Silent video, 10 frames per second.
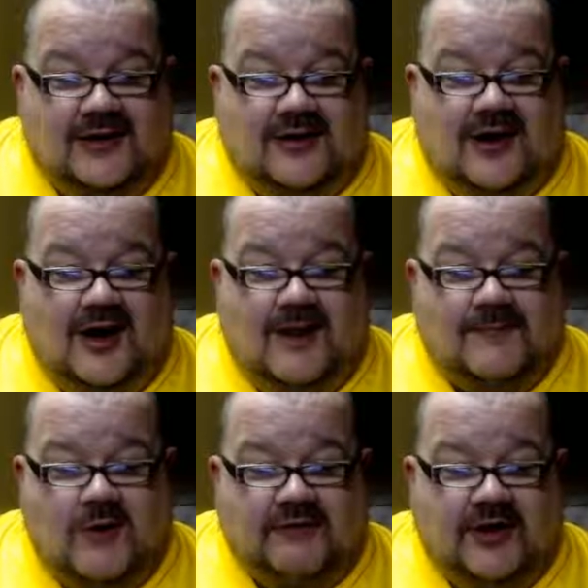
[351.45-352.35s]

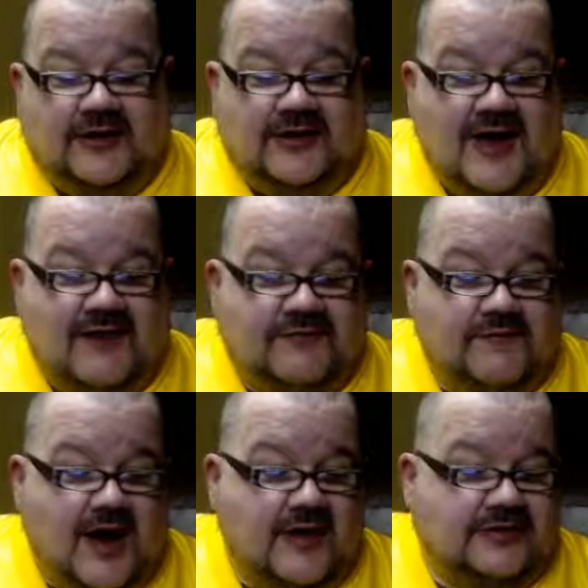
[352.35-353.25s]
Over here on the left, we've
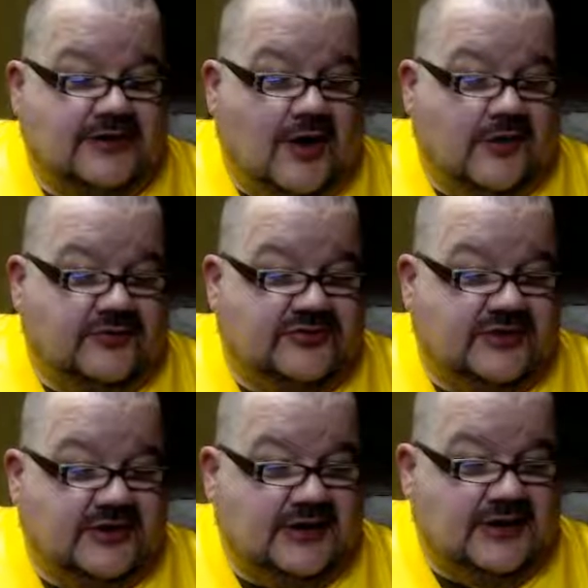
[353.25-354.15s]
got the
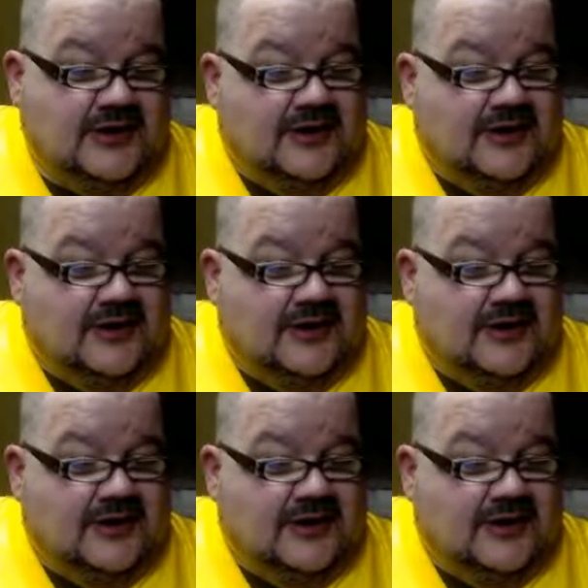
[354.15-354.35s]
OC,